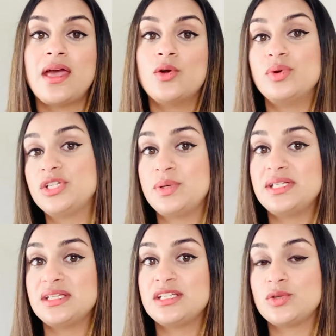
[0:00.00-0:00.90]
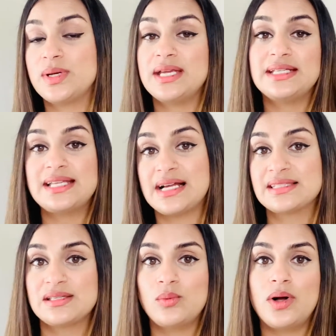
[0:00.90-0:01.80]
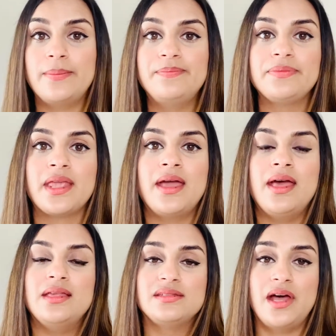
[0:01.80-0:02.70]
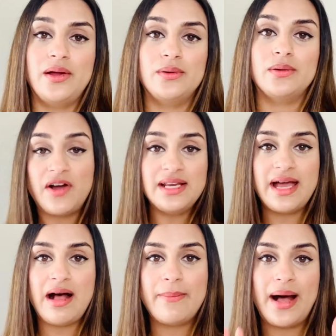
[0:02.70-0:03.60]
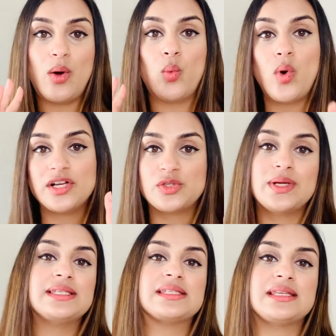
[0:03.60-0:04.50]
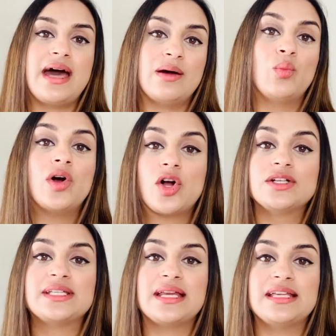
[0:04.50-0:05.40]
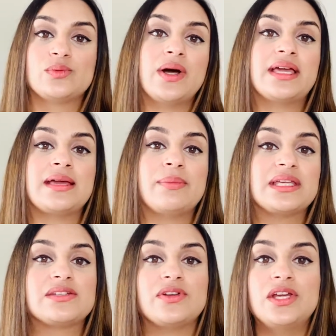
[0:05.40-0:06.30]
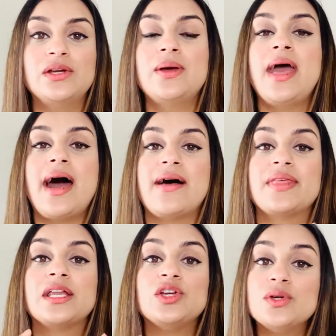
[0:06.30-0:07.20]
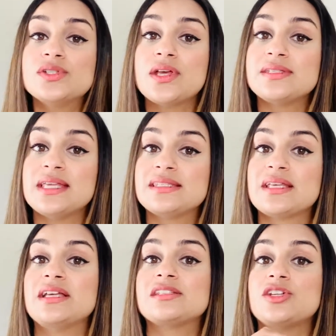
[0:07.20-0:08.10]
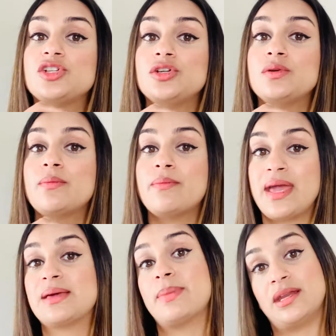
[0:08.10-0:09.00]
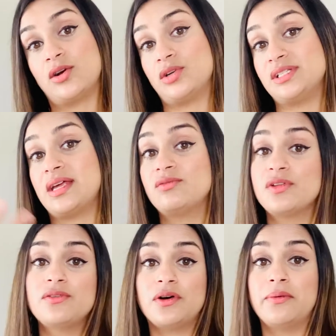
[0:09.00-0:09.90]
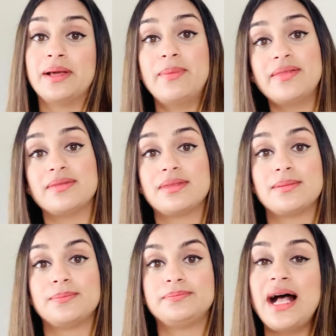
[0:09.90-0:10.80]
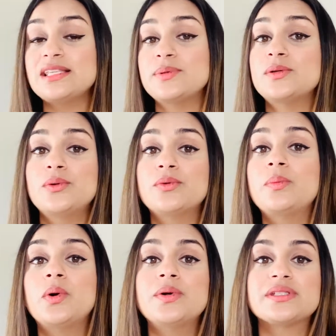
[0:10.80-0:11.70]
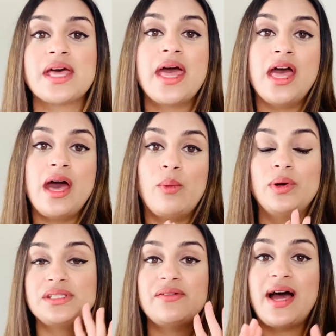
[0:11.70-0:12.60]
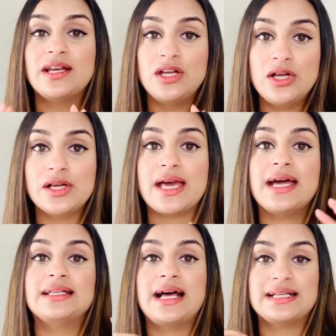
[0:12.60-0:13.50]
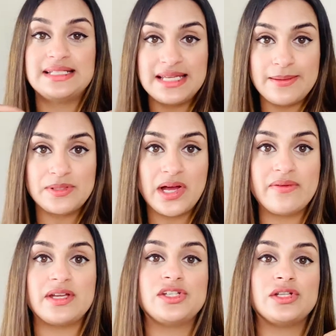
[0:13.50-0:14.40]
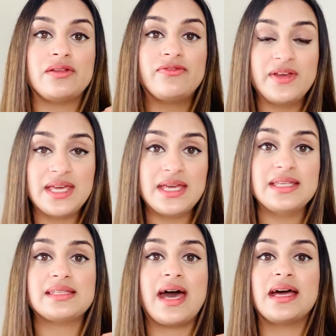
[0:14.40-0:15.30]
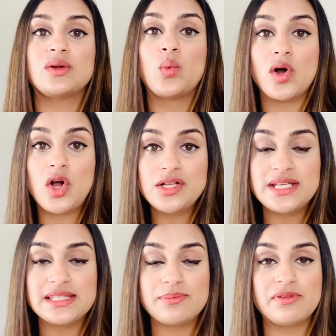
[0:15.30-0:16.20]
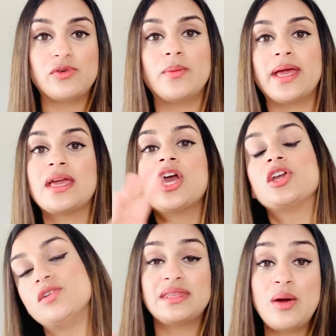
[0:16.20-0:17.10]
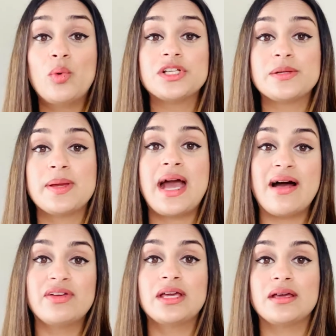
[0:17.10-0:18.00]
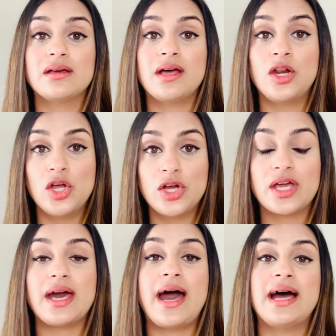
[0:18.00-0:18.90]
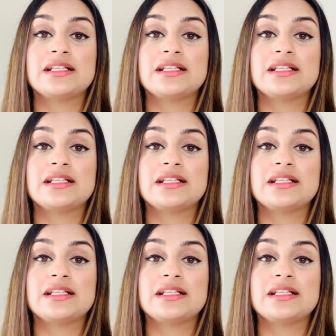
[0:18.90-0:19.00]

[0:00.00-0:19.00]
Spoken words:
retweeted a tweet and tagged someone? So find out about what tweets and what content is working best for you, and then use those insights to make better content for the following month. As with all reports, once you've had a look and had a deep dive into the figures and what content's performing, you then want to be having a look and